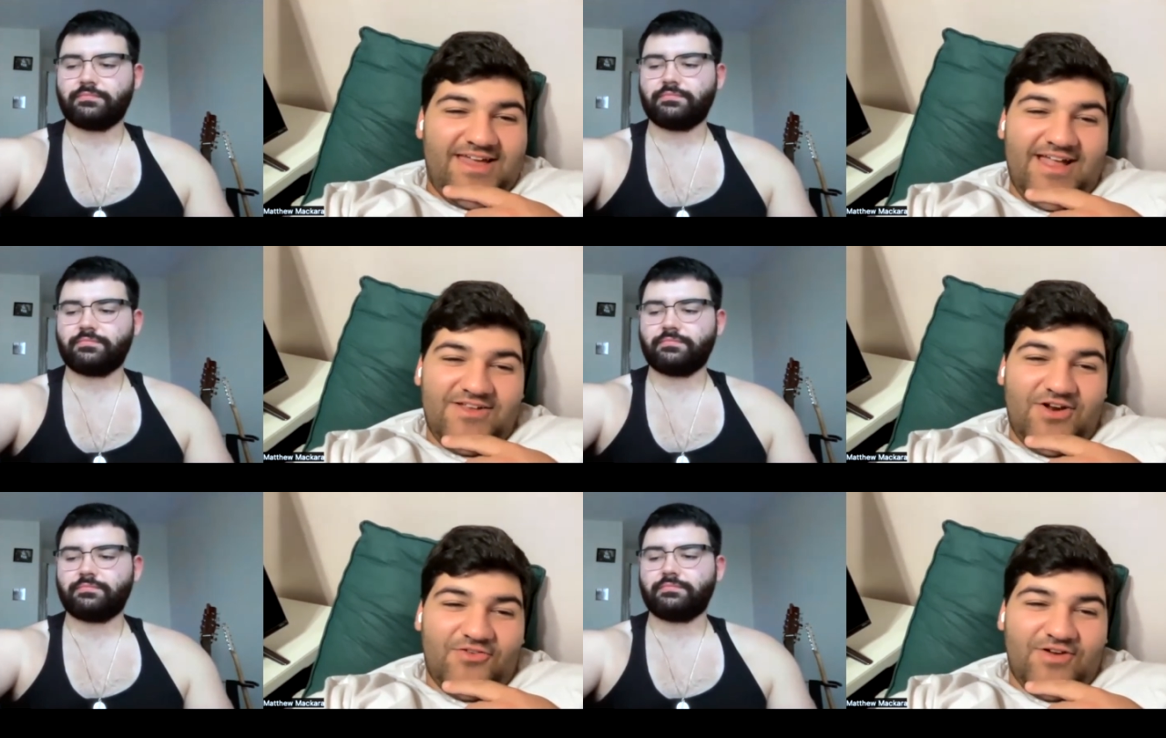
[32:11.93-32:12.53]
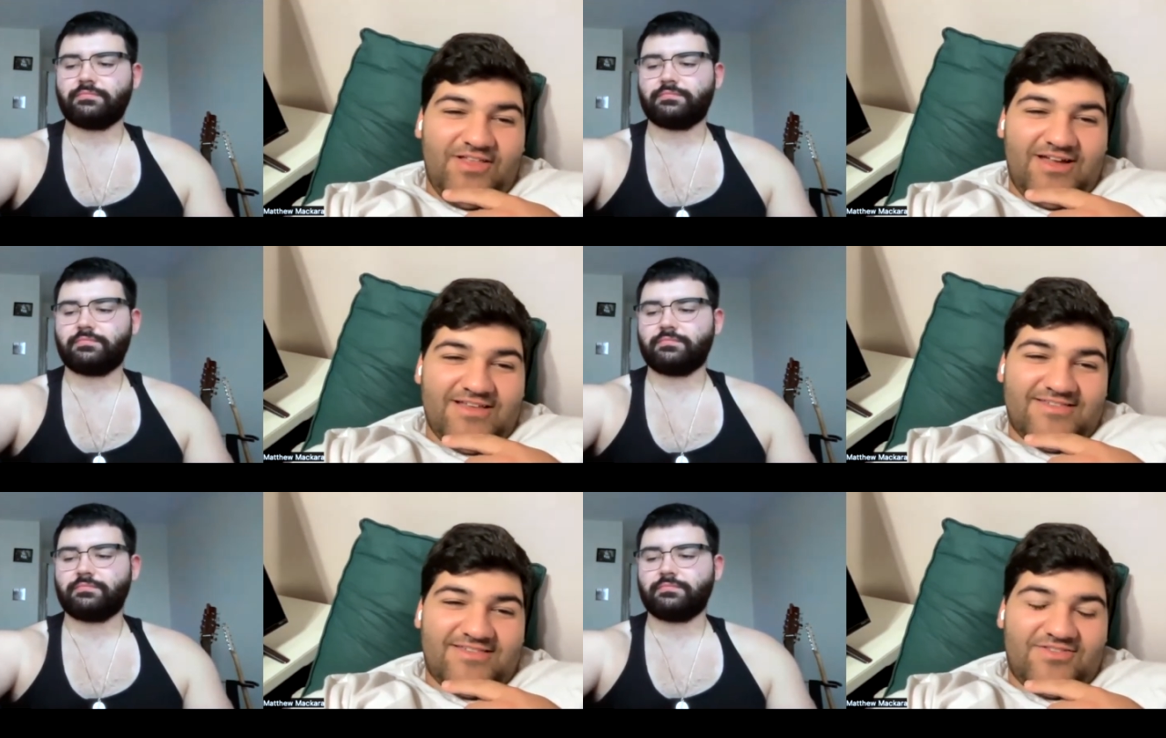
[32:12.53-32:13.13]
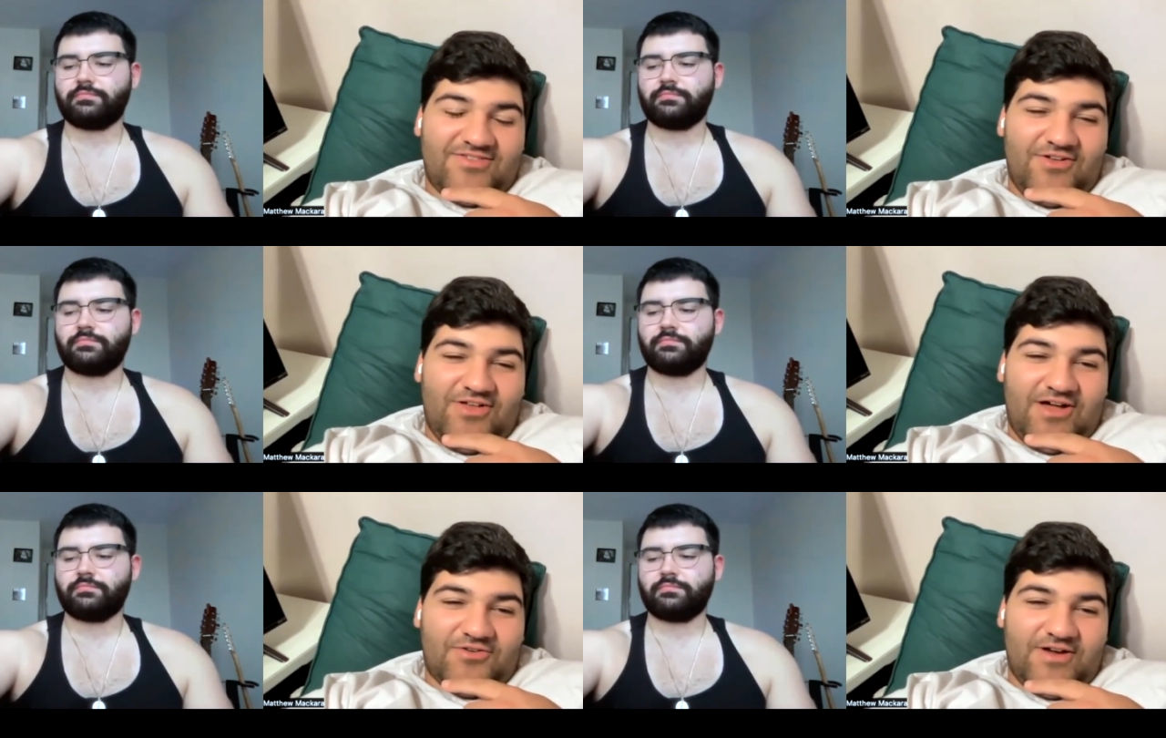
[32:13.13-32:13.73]
Speaker 1: and you don't realize
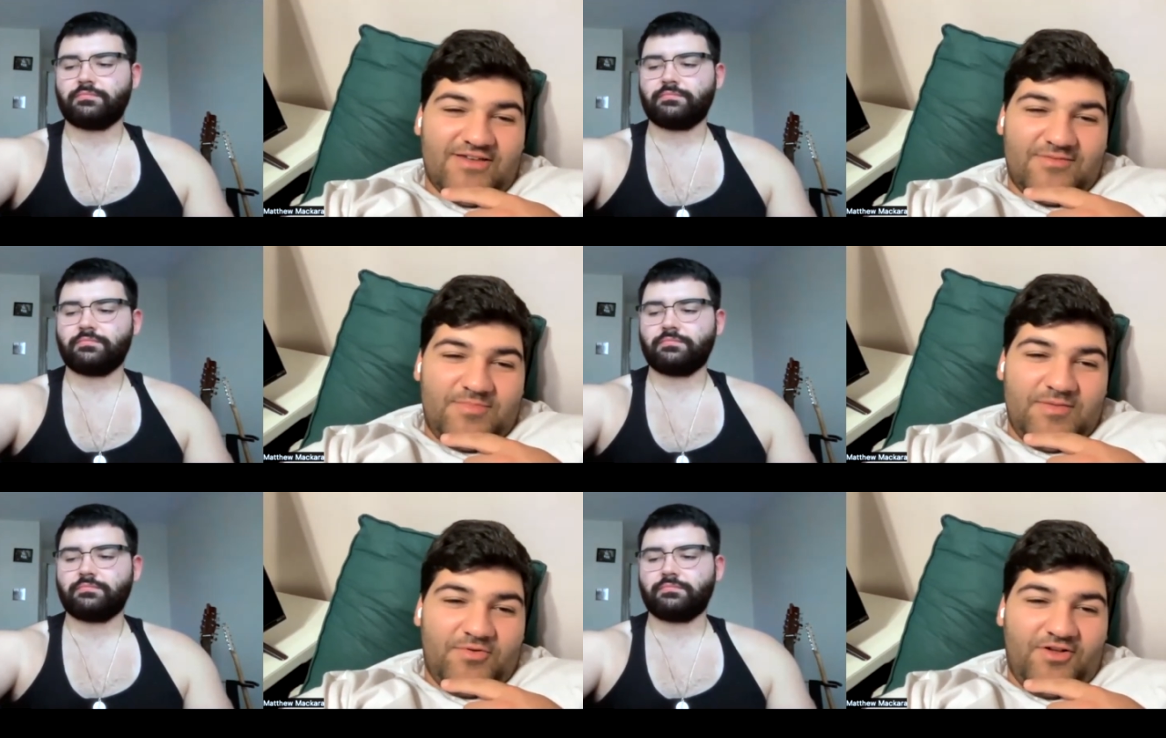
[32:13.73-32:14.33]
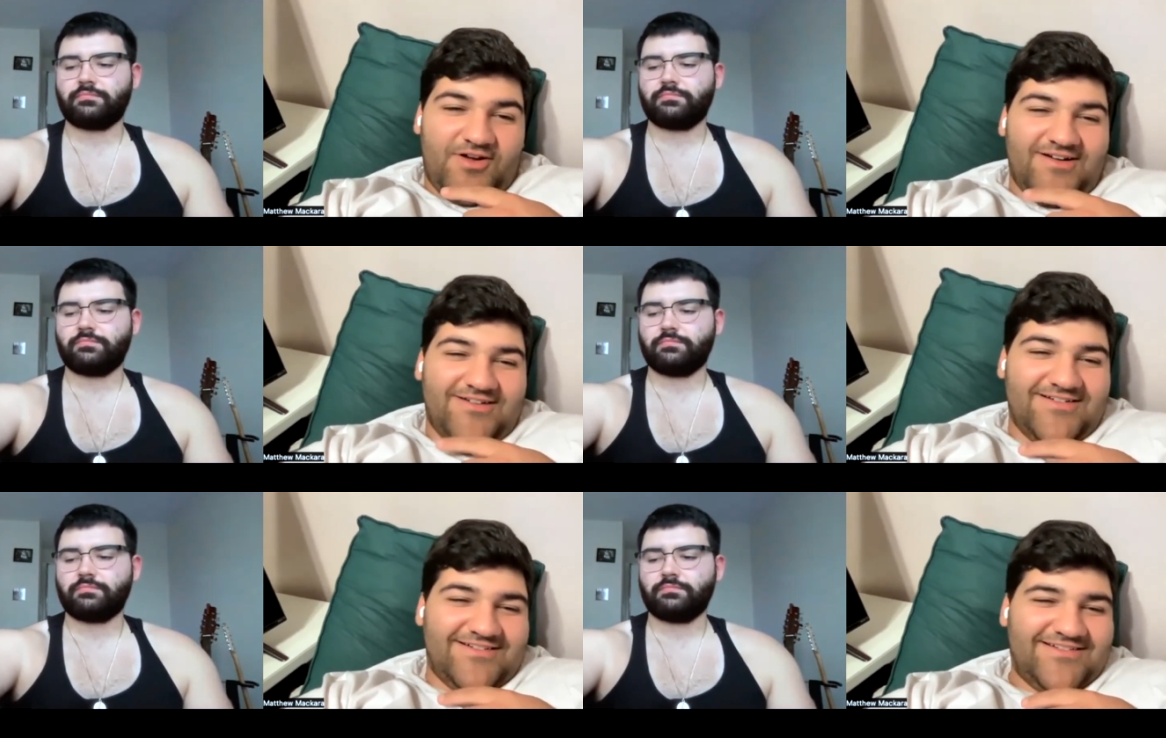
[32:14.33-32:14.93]
still how crazy people are